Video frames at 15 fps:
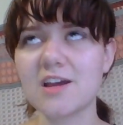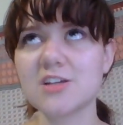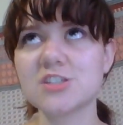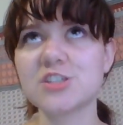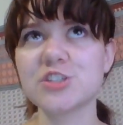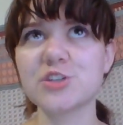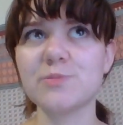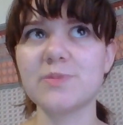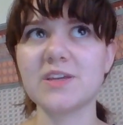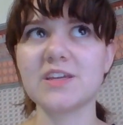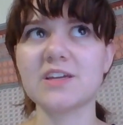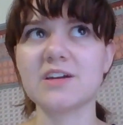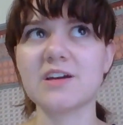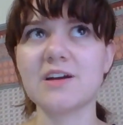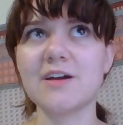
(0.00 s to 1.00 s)
she'll
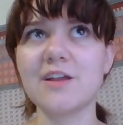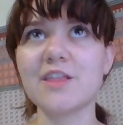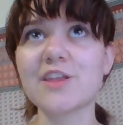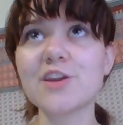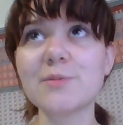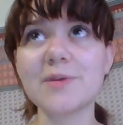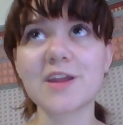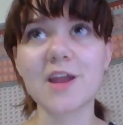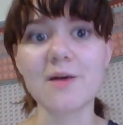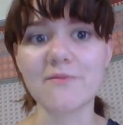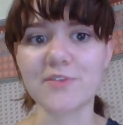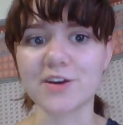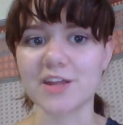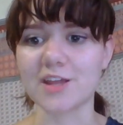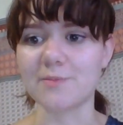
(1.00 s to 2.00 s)
be a little bit
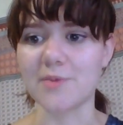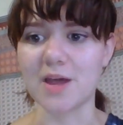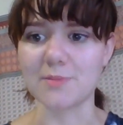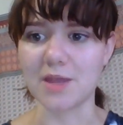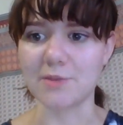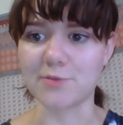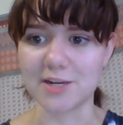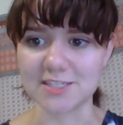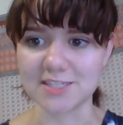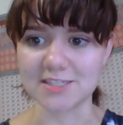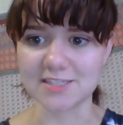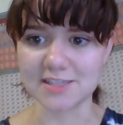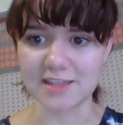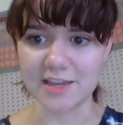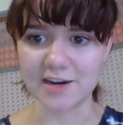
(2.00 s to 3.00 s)
comforted by my
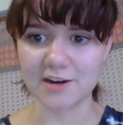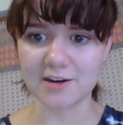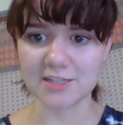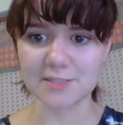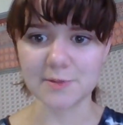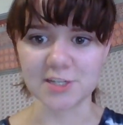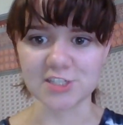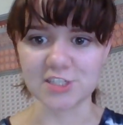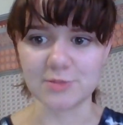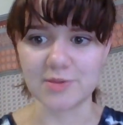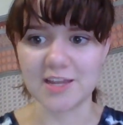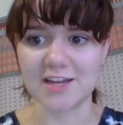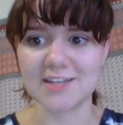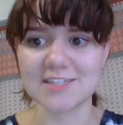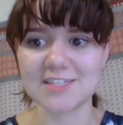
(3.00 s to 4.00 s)
presence there, especially
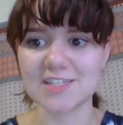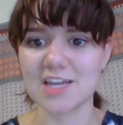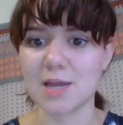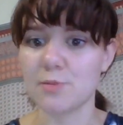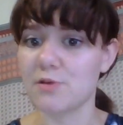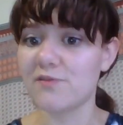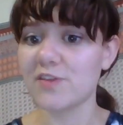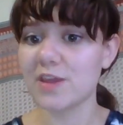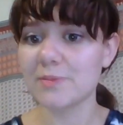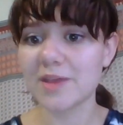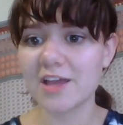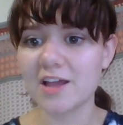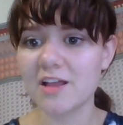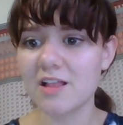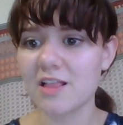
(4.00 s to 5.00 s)
because I'm a
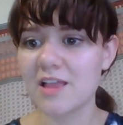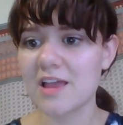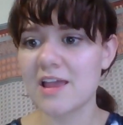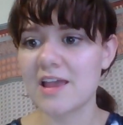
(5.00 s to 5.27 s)
female